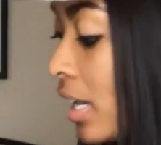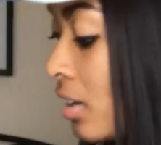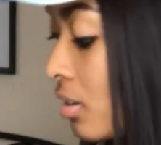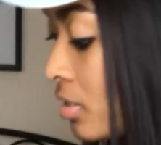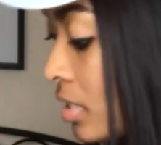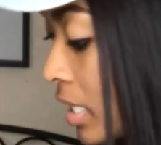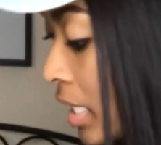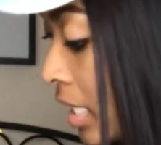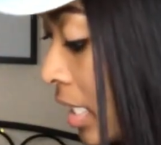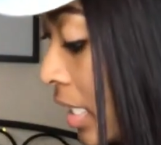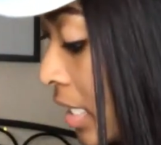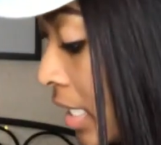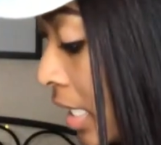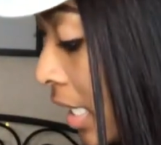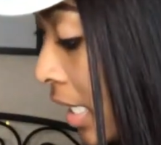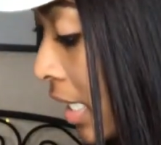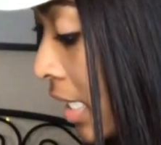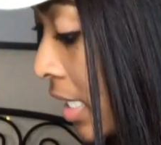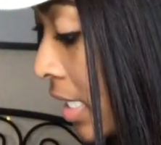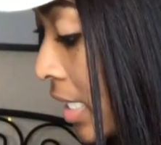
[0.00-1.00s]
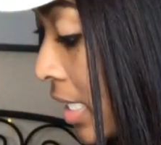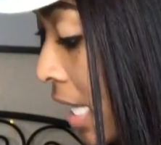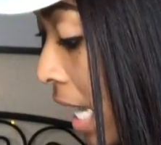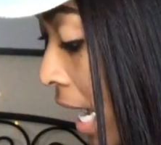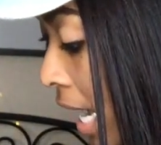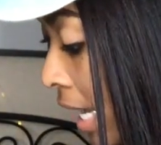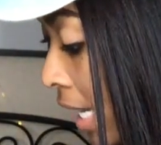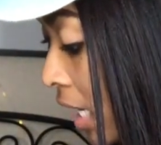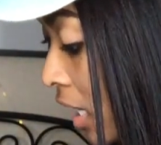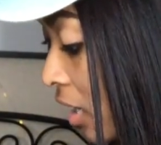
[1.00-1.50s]
else is
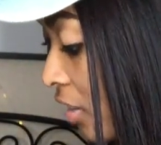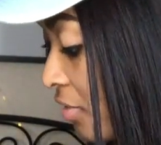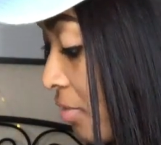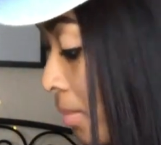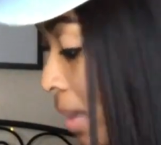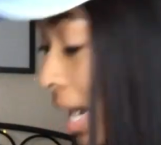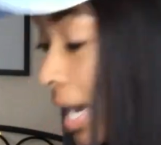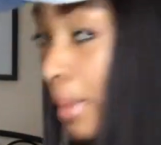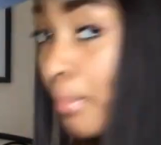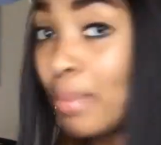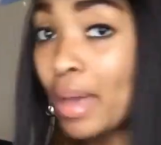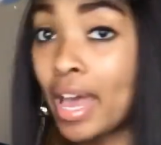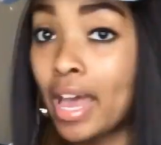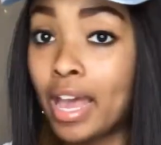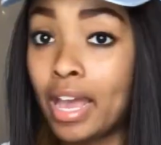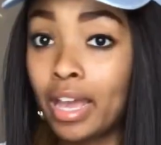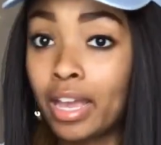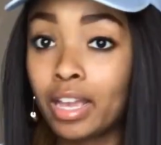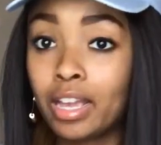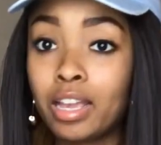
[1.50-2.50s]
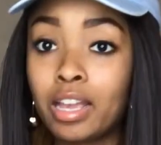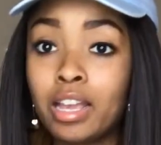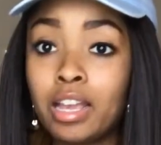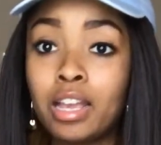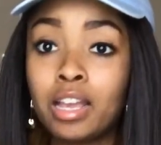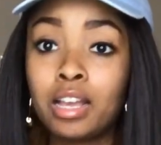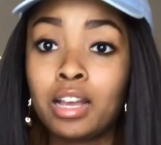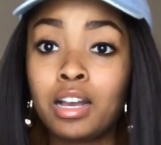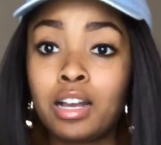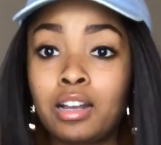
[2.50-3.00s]
inside of my bag.
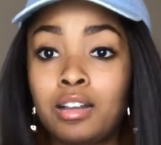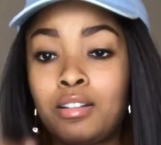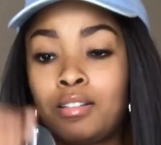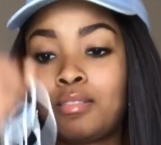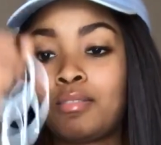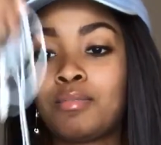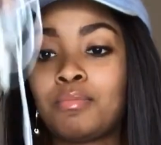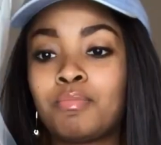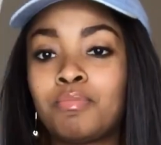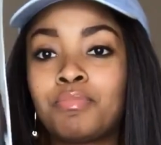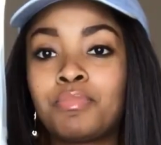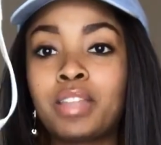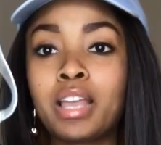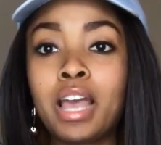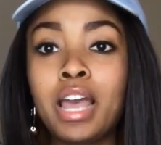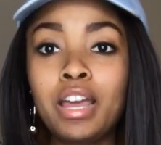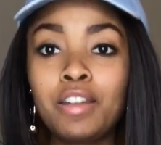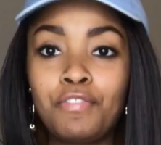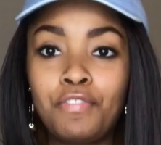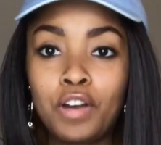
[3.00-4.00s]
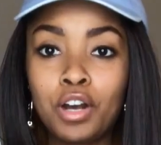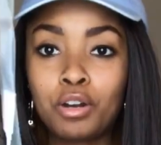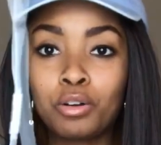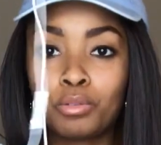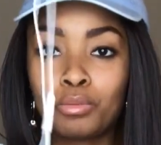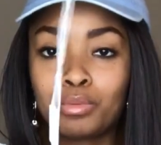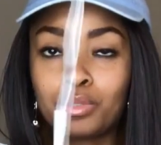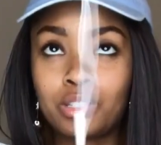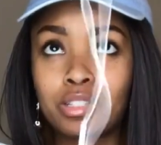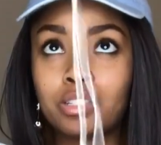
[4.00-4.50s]

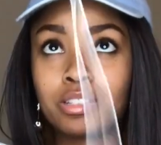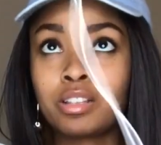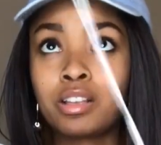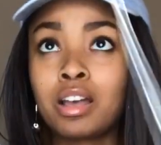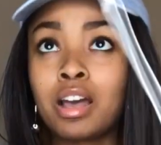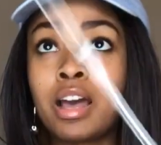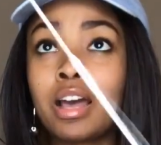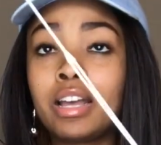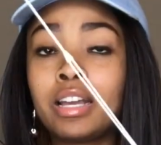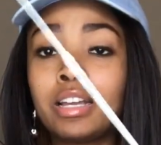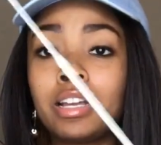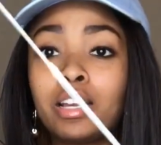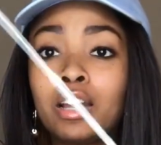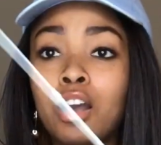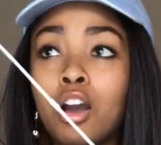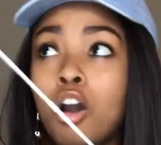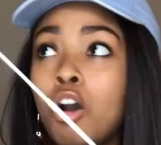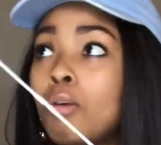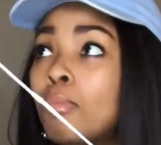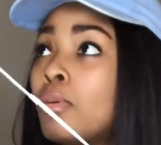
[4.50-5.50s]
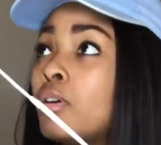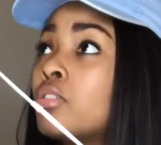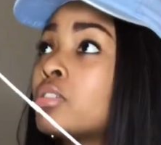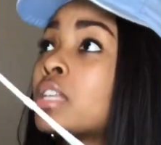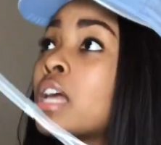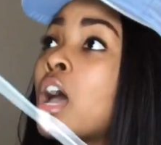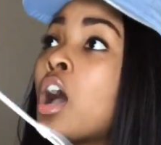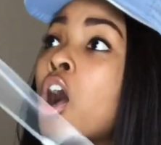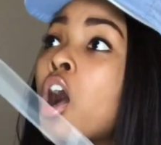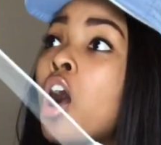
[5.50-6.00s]
Headphones. I
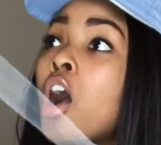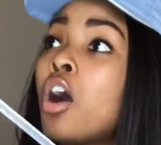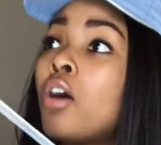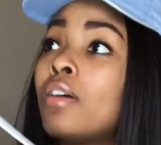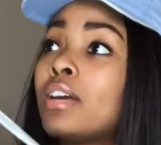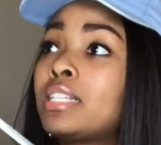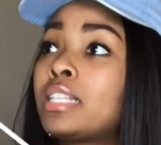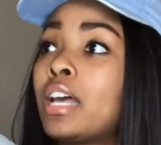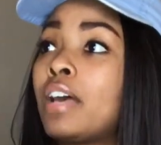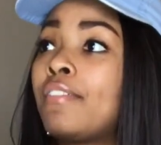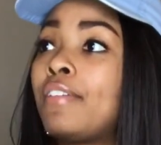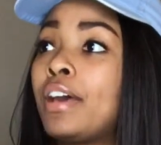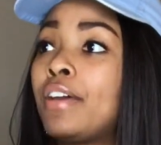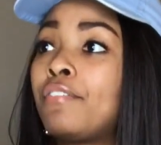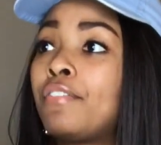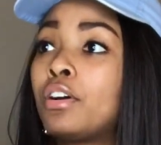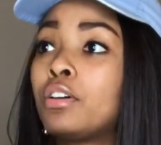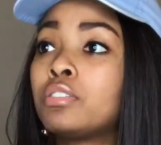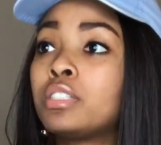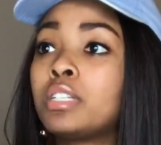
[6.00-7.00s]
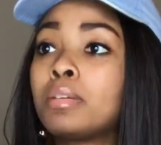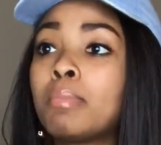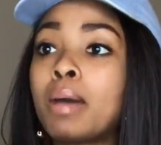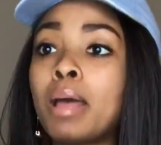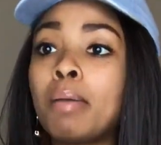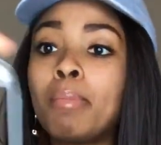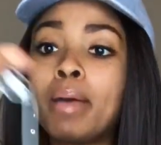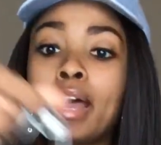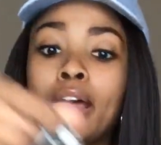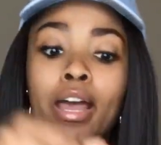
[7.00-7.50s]
almost always have headphones in
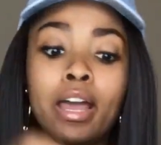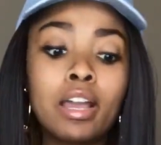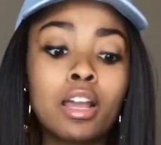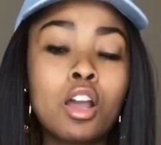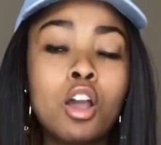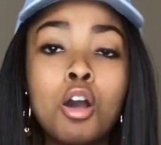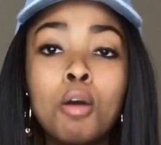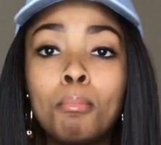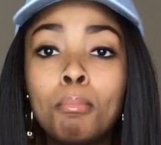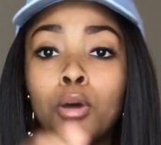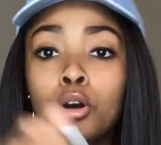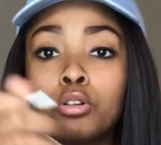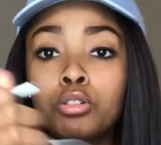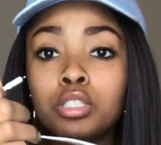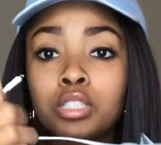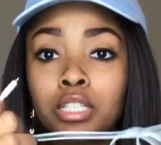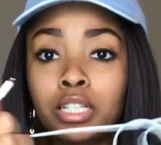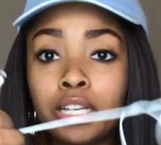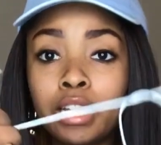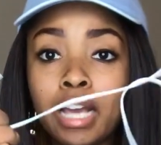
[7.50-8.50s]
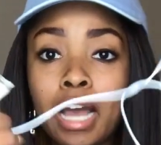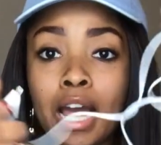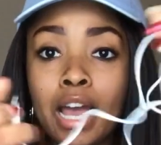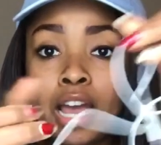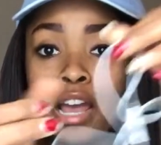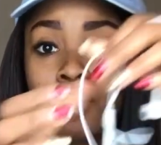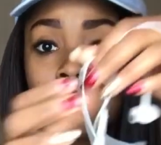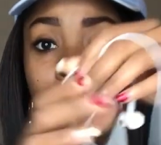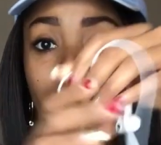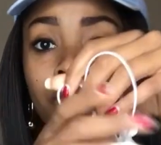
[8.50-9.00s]
my bag. Mostly I
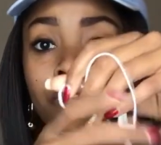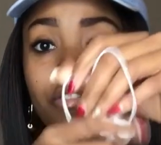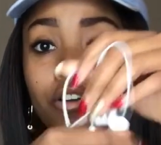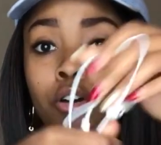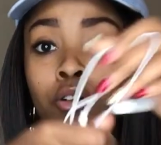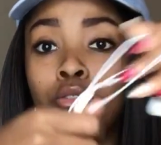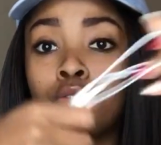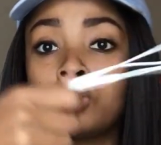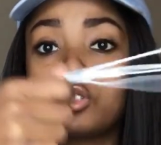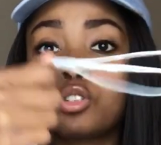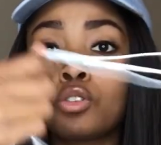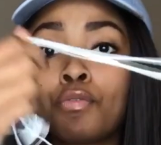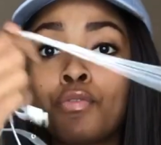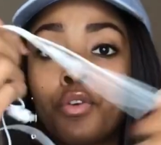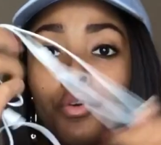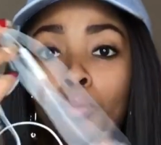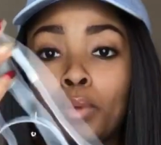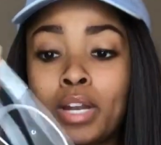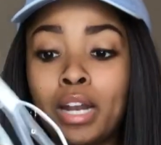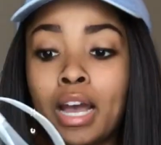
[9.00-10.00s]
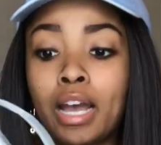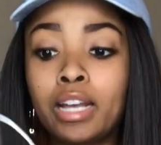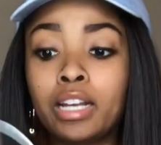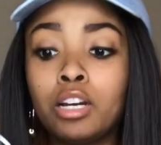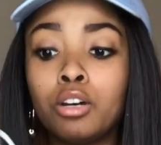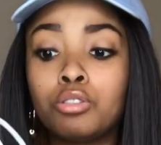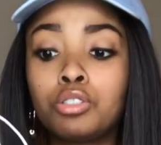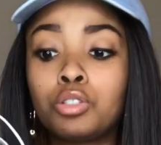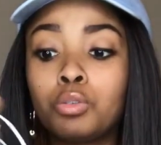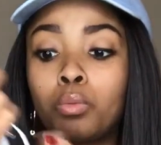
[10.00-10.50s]
have headphones for when I
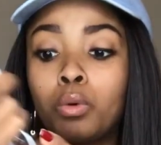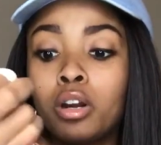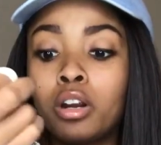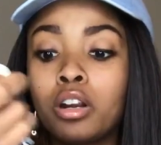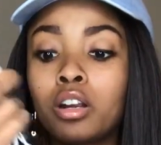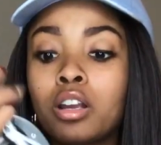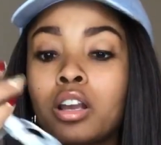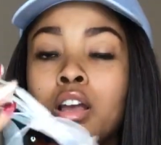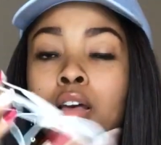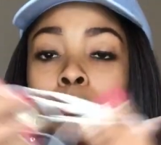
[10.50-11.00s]
go to work,